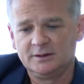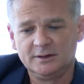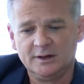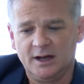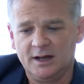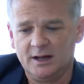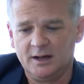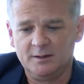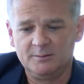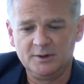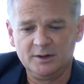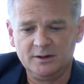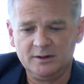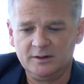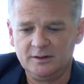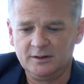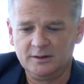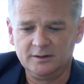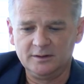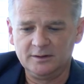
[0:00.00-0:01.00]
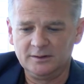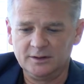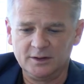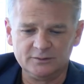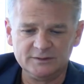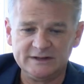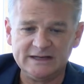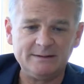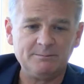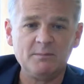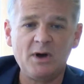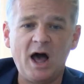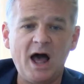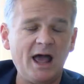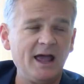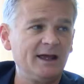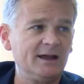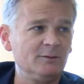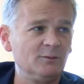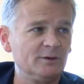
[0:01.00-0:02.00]
um, you know
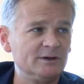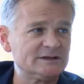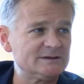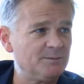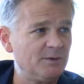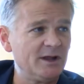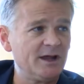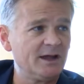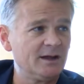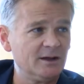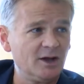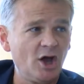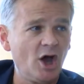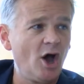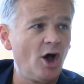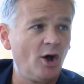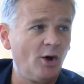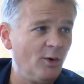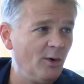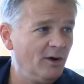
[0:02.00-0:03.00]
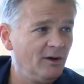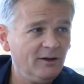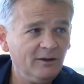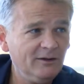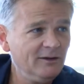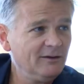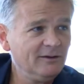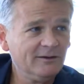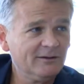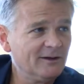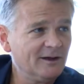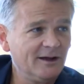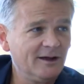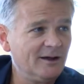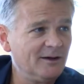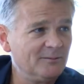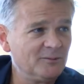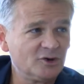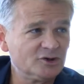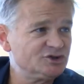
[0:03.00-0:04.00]
DeepMind when it's playing Go
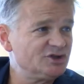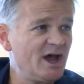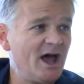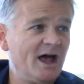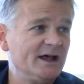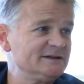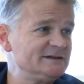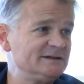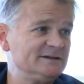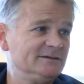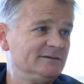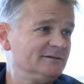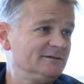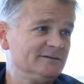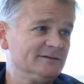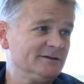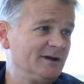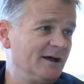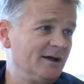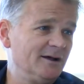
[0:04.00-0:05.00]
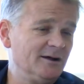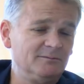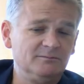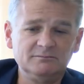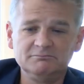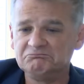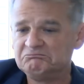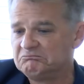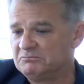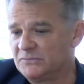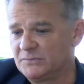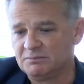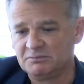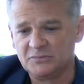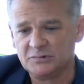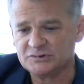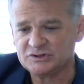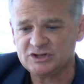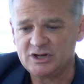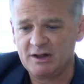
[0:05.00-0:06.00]
um, or chess. Um,
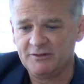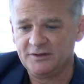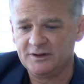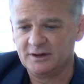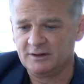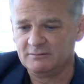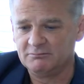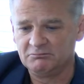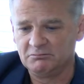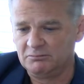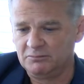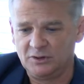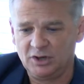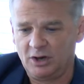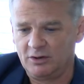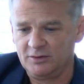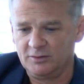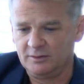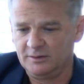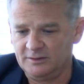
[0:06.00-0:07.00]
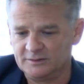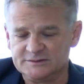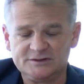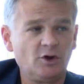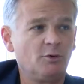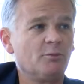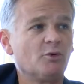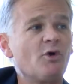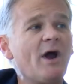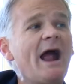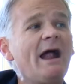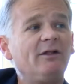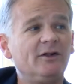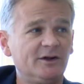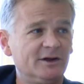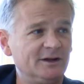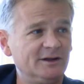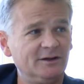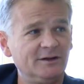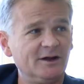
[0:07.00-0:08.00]
there's nothing, you know, there, there's no
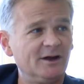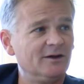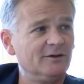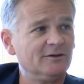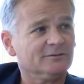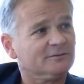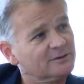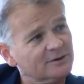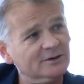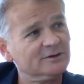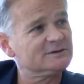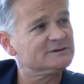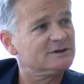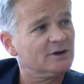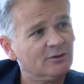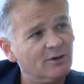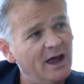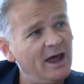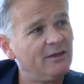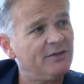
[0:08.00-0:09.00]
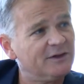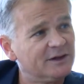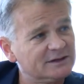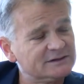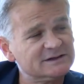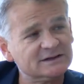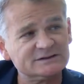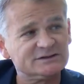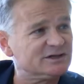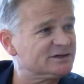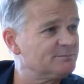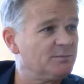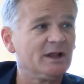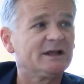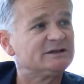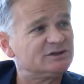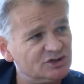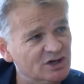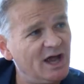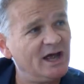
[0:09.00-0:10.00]
morality there. You know, there's no ethics. It just
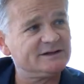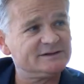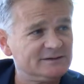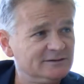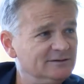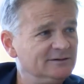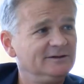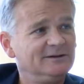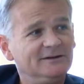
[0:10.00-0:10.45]
plays chess.